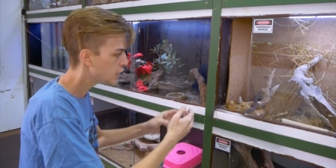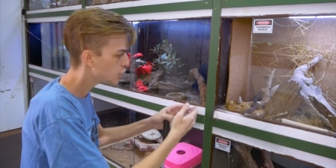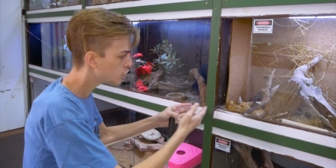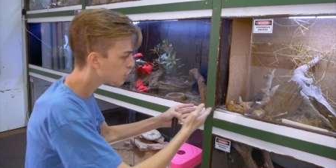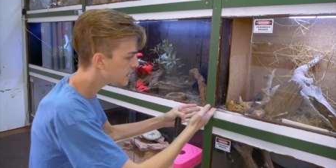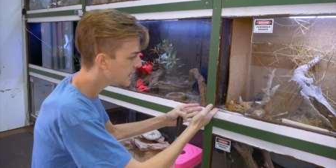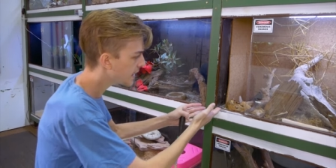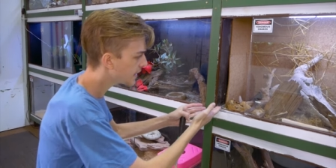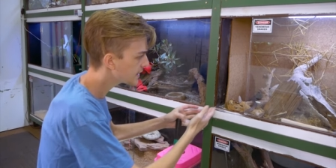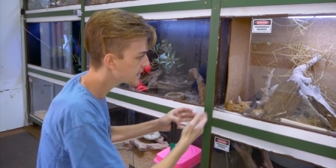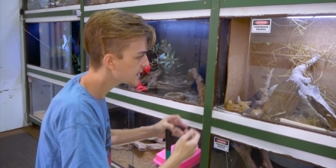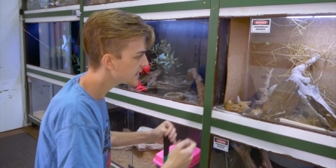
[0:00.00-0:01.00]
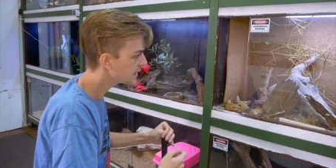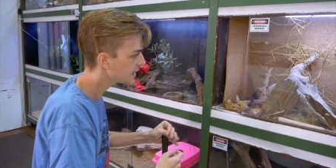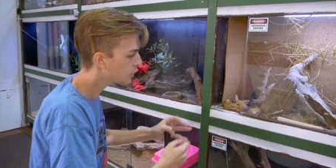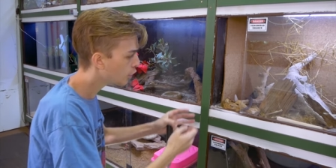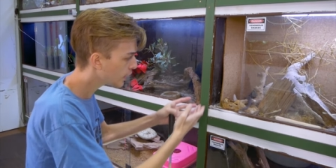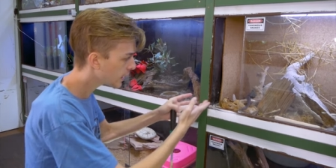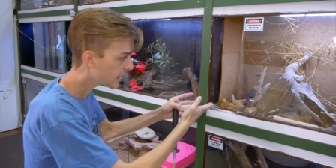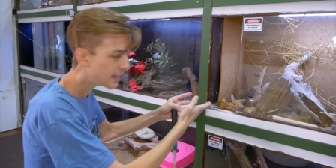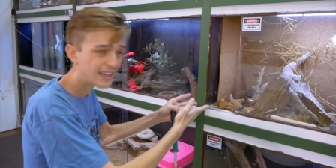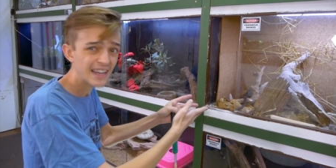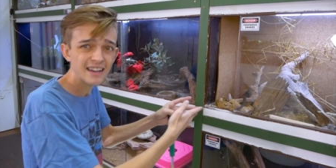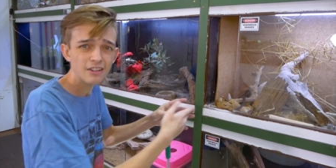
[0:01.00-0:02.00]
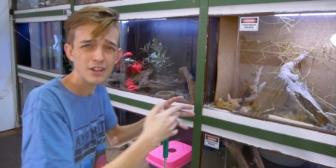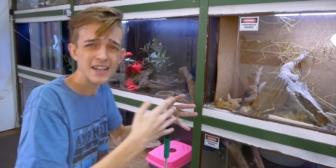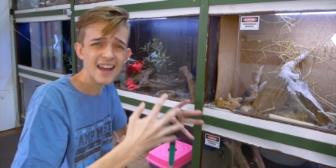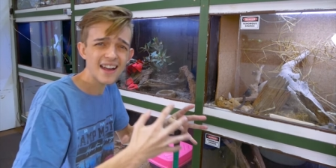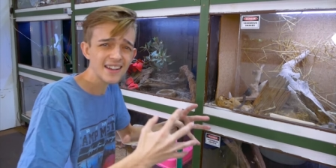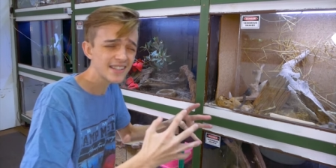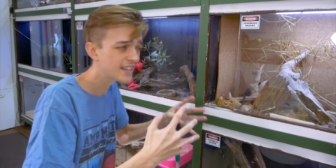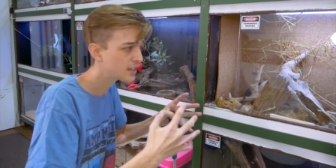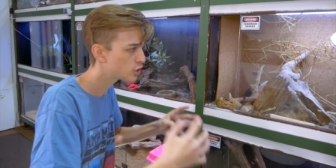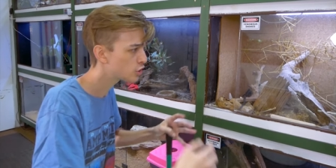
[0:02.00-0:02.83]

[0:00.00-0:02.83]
So it's nicely going in there nice and